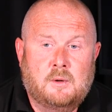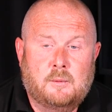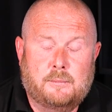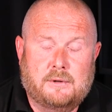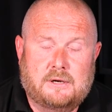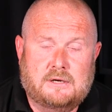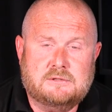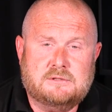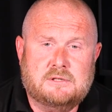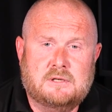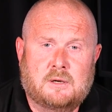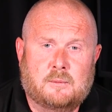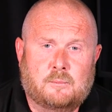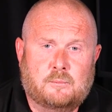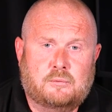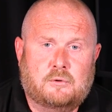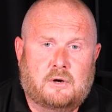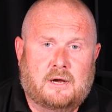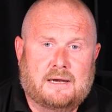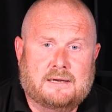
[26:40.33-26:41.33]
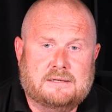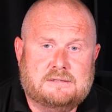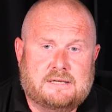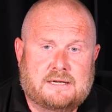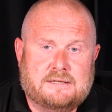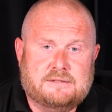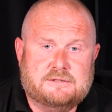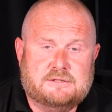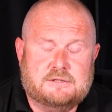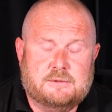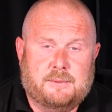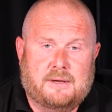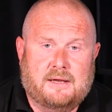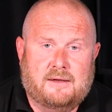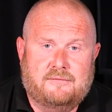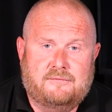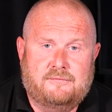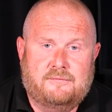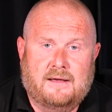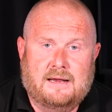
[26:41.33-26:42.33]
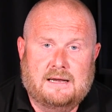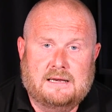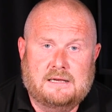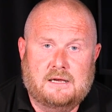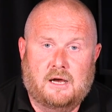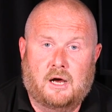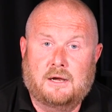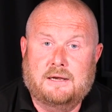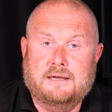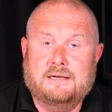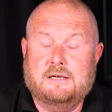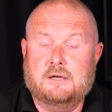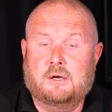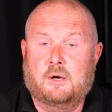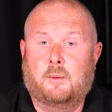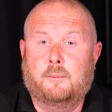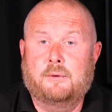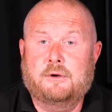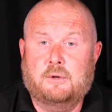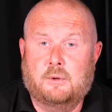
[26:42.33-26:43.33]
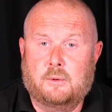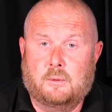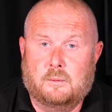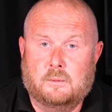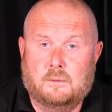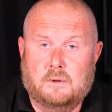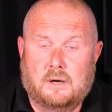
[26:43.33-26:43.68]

Because an umbrella tends to be a fairly uneconomical